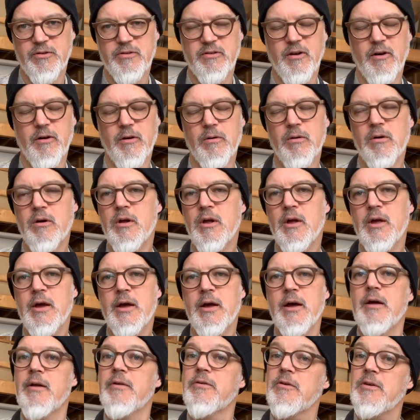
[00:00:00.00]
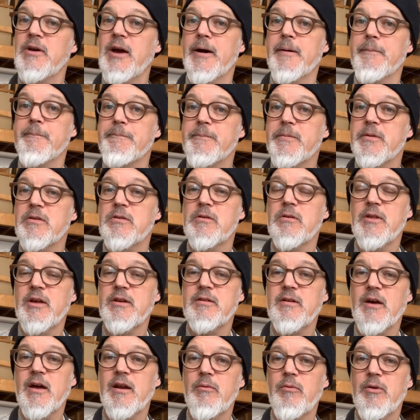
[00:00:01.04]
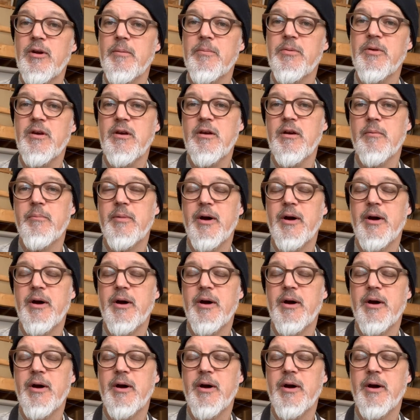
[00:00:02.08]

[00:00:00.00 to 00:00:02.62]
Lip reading: So that's kind of what I'm thinking